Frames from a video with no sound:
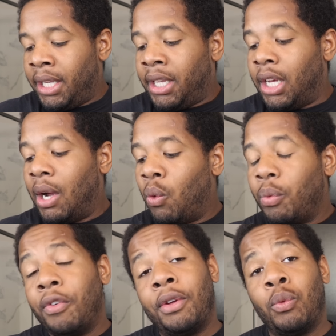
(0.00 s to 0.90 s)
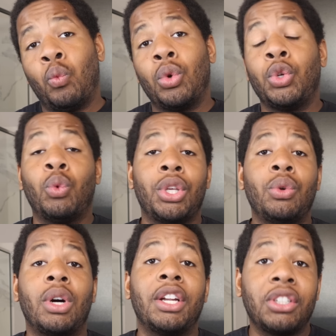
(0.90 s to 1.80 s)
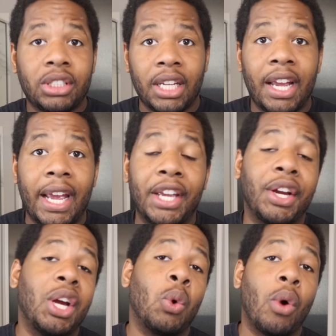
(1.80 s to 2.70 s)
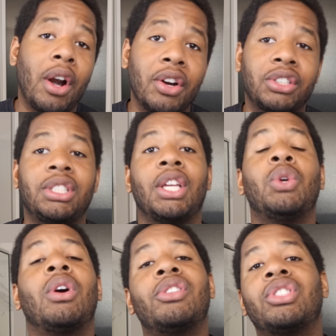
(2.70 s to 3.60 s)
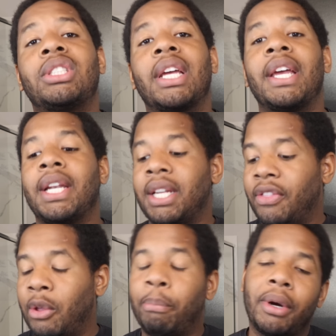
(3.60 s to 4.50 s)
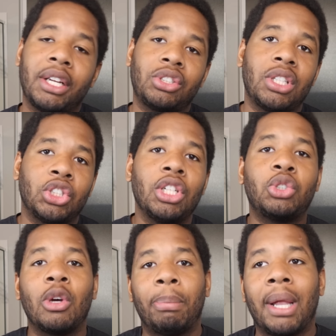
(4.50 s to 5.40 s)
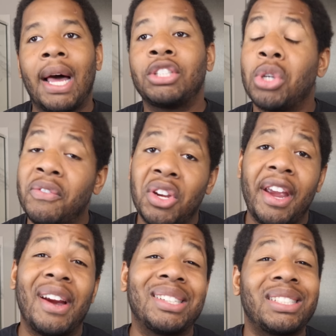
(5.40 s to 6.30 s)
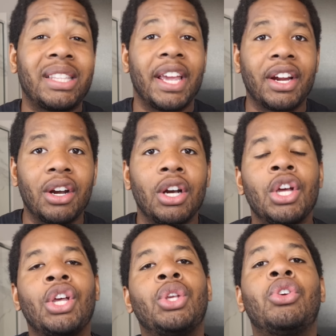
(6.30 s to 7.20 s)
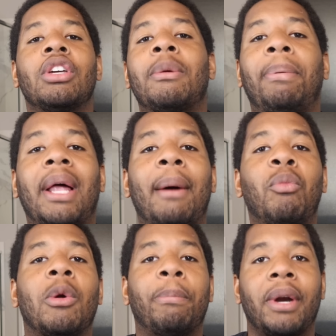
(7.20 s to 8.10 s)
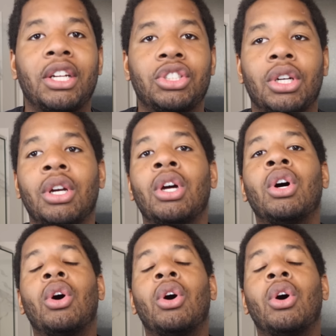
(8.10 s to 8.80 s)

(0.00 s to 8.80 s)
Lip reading: When you understand how your hair works, then you understand the pressure that you need to apply. So if your hair is thicker, you can apply more pressure